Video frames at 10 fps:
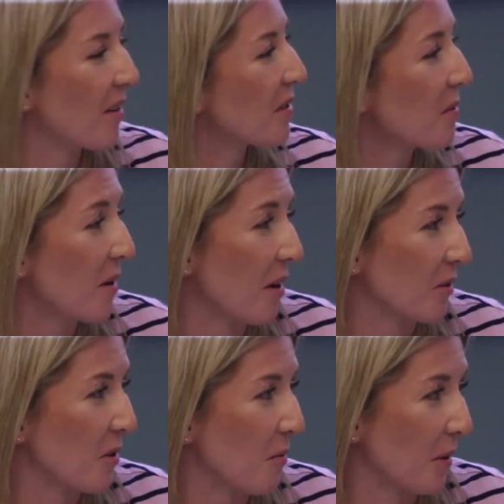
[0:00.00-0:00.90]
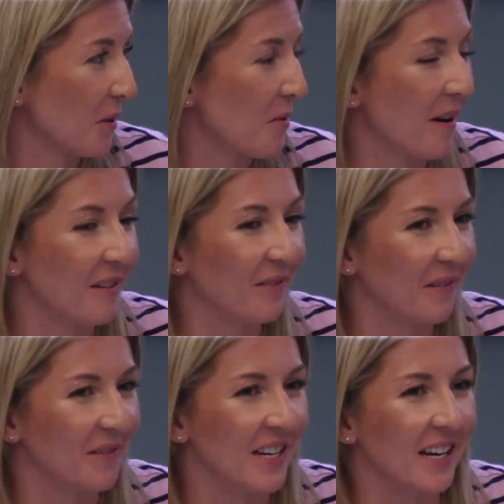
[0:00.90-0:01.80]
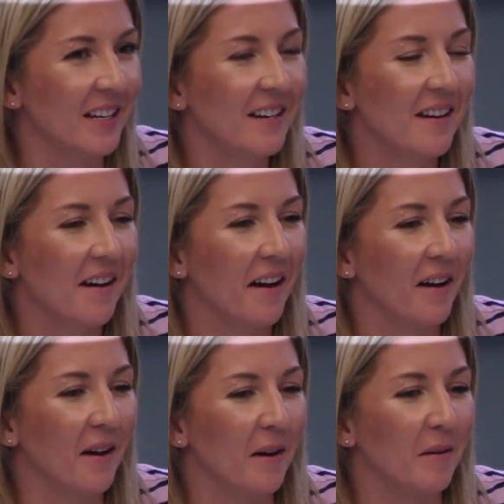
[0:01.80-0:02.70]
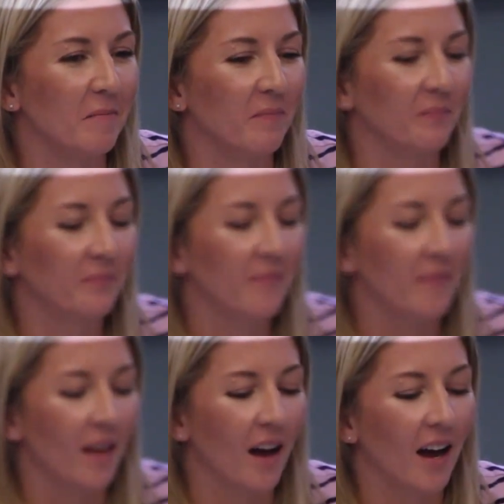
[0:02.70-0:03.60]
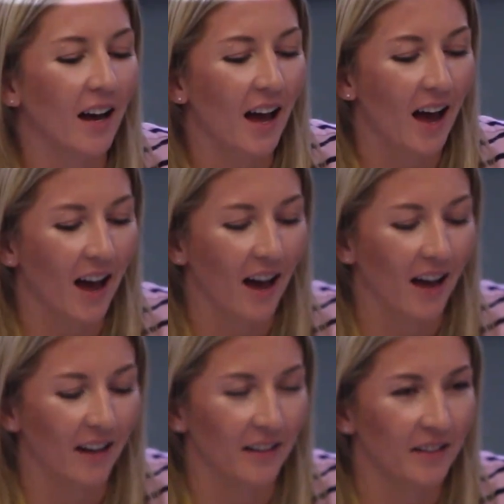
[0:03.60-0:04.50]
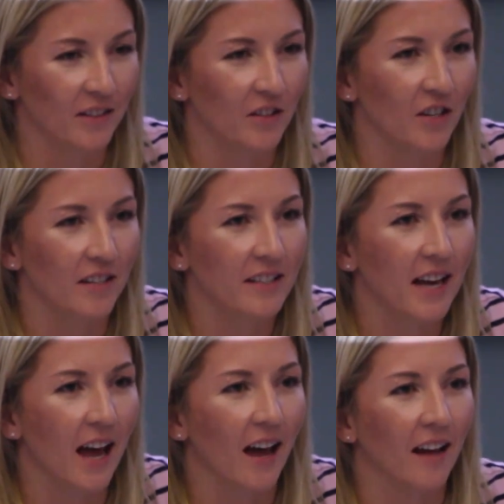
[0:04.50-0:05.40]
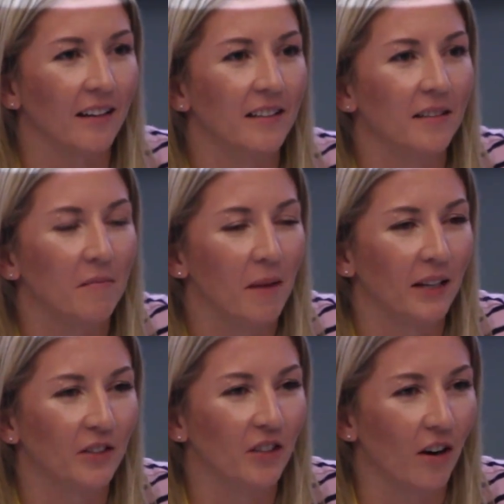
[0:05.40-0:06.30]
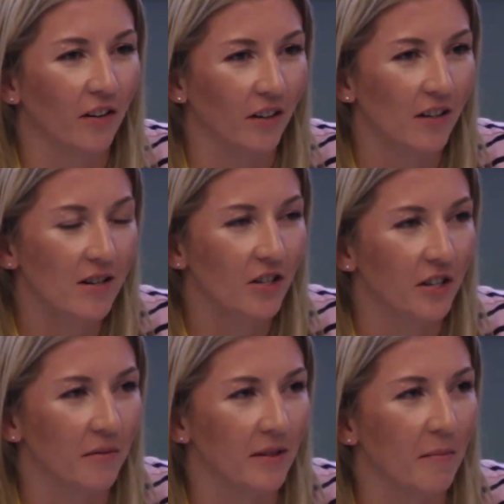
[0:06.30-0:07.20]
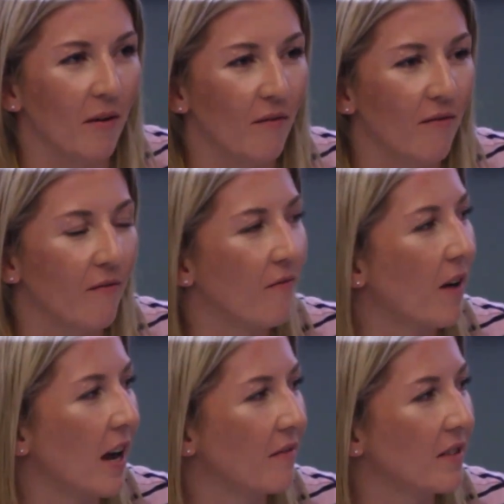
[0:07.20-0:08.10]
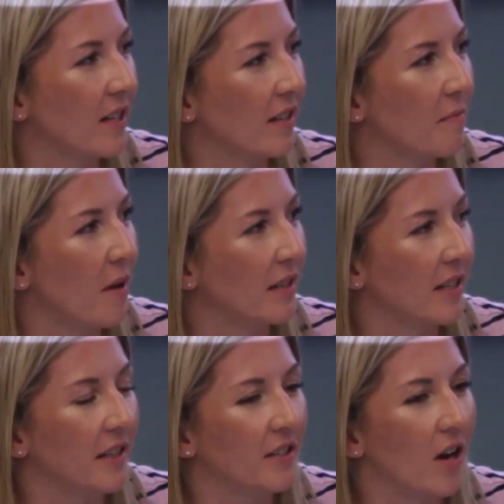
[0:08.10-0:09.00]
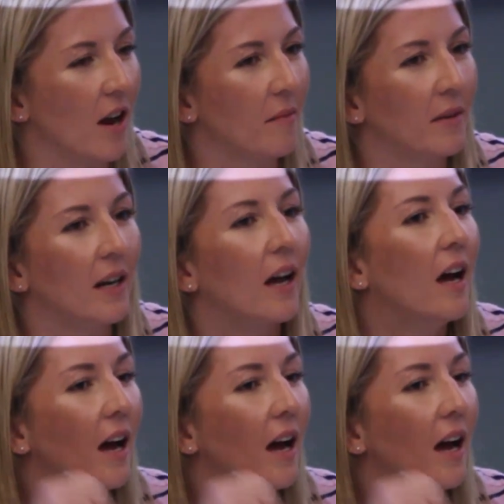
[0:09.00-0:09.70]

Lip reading: also in October 2015. I had just had my daughter. She was about 5-6 months at the time, and